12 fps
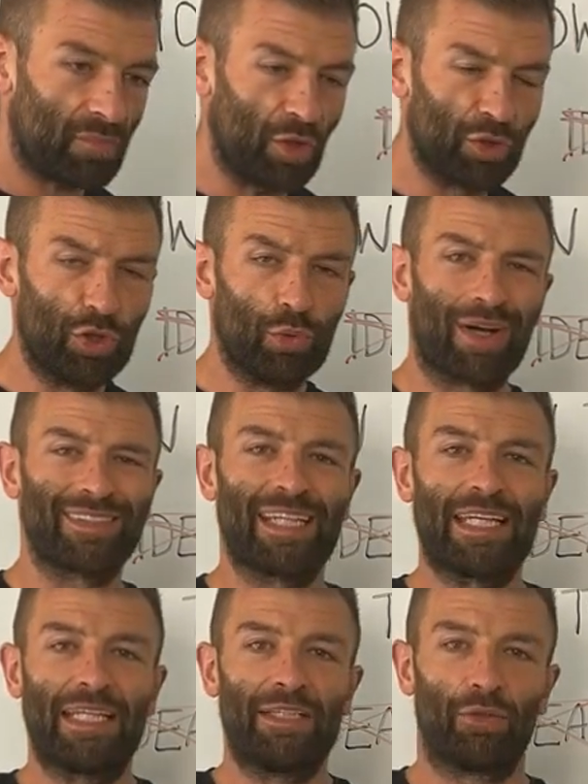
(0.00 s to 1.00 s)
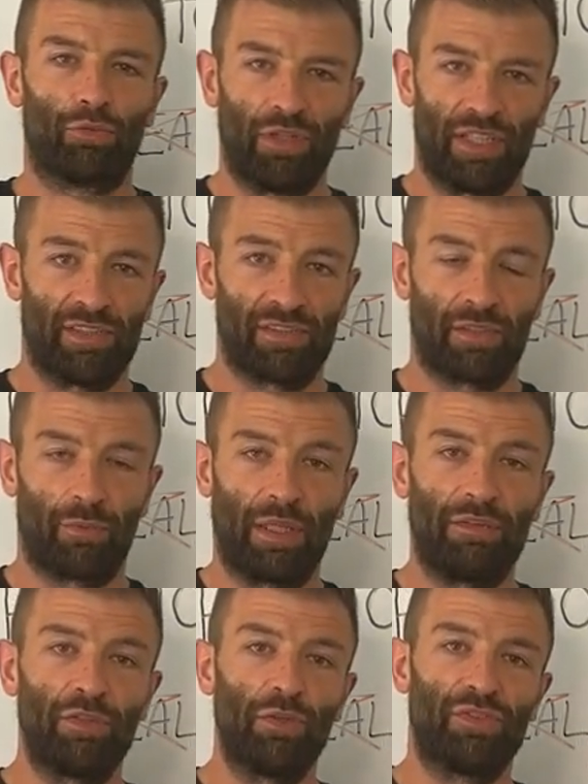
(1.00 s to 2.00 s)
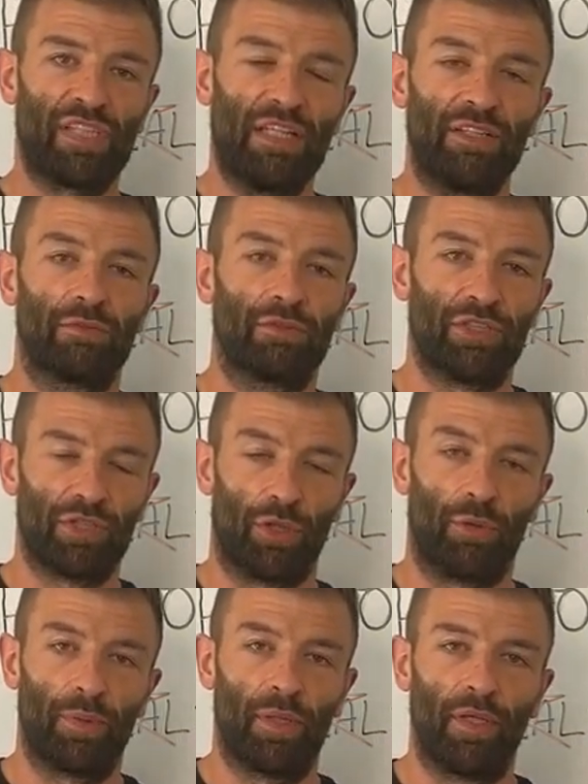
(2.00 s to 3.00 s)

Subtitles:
you are taking the risk. Whenever you tender a job,